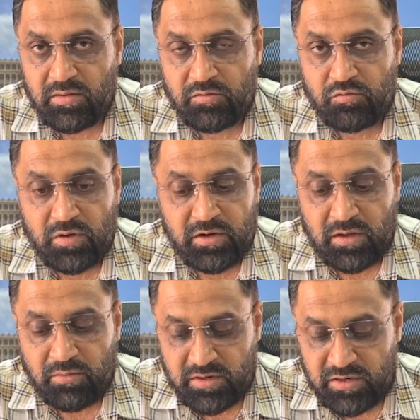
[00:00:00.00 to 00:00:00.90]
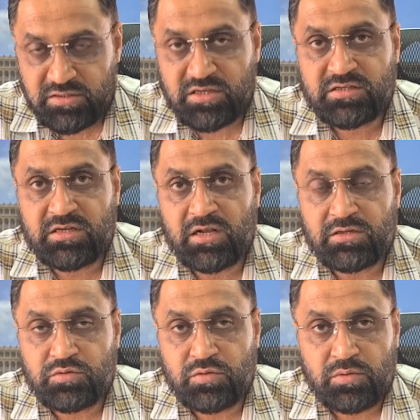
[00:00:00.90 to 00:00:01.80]
So and our teachers are
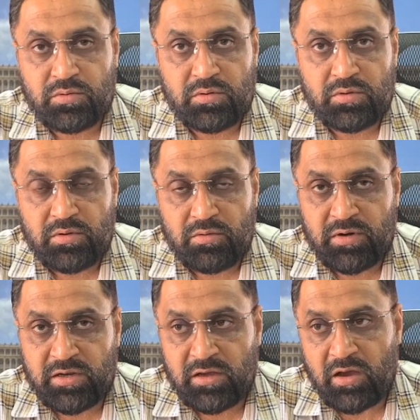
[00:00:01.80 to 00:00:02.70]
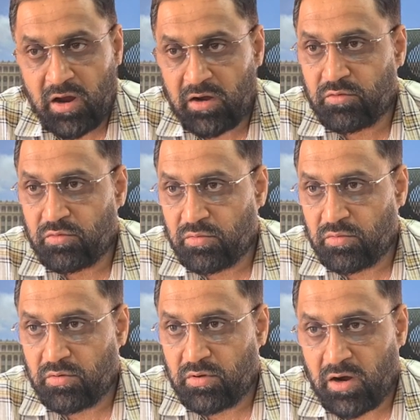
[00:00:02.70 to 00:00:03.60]
also working hard
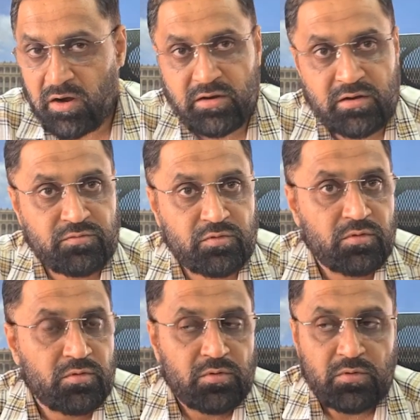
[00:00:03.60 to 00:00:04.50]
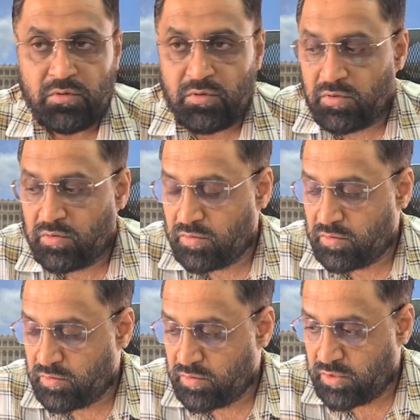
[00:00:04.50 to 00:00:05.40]
enough to
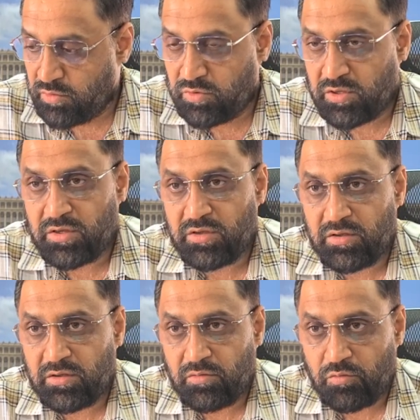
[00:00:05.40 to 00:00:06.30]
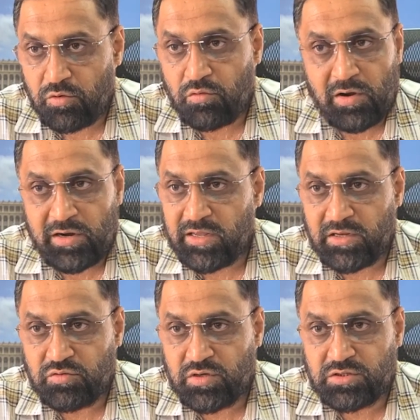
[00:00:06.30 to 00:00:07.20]
give the good quality
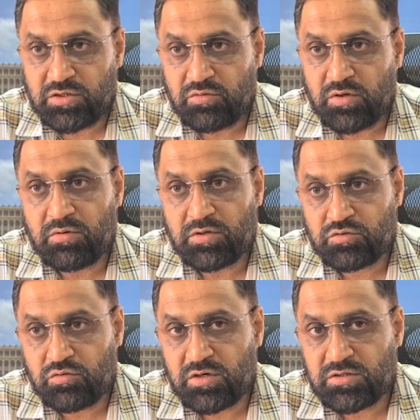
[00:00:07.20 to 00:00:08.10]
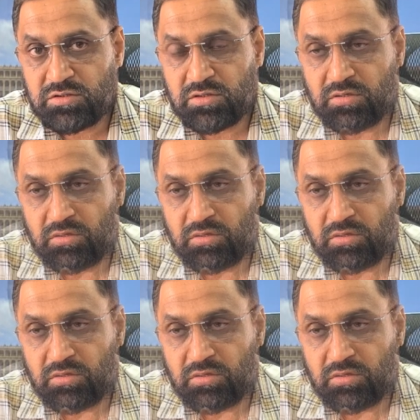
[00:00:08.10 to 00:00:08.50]
education to our students.